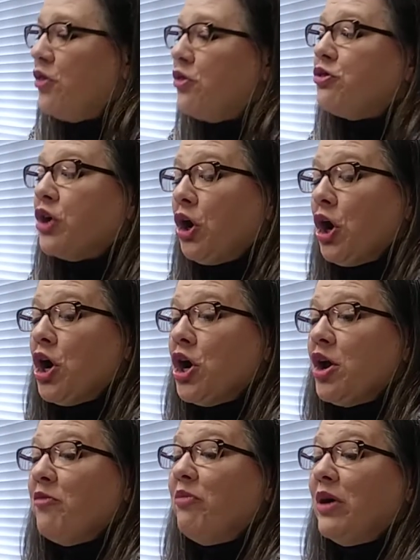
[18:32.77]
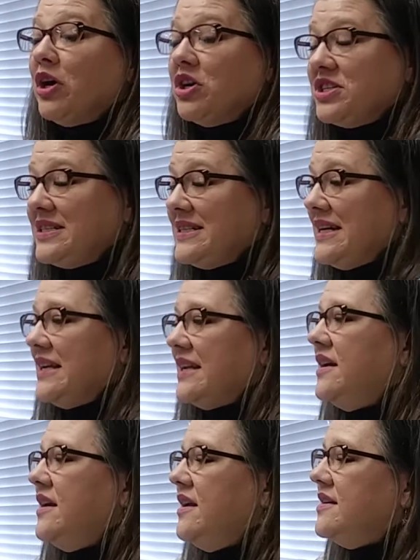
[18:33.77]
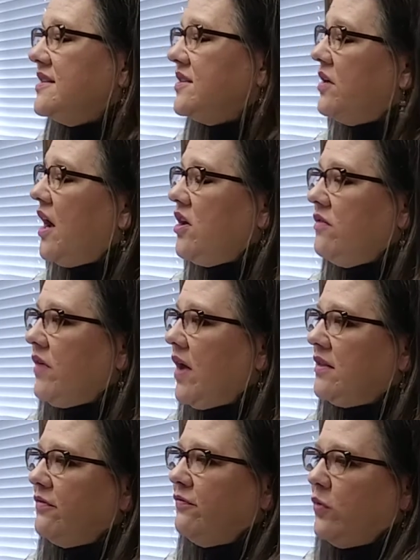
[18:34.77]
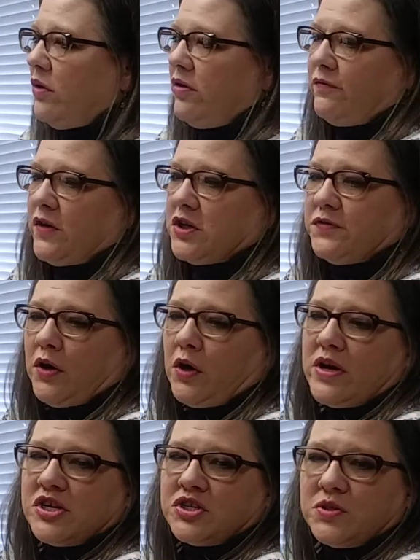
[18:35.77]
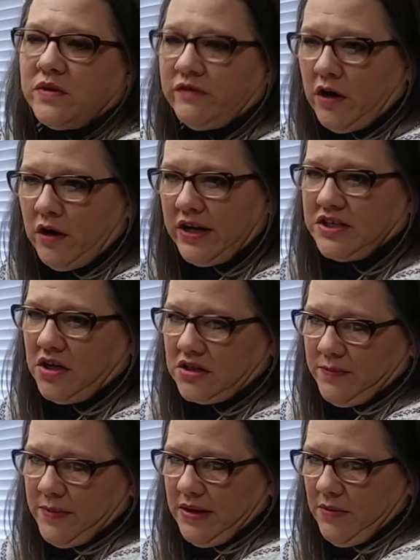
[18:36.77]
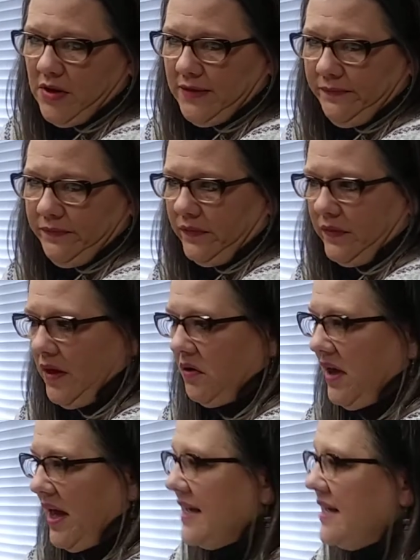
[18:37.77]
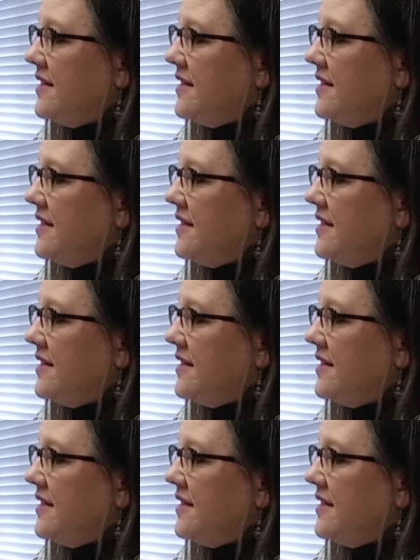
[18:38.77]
Third person. So now you've got the first 4 questions. We've already talked about them all. Okay?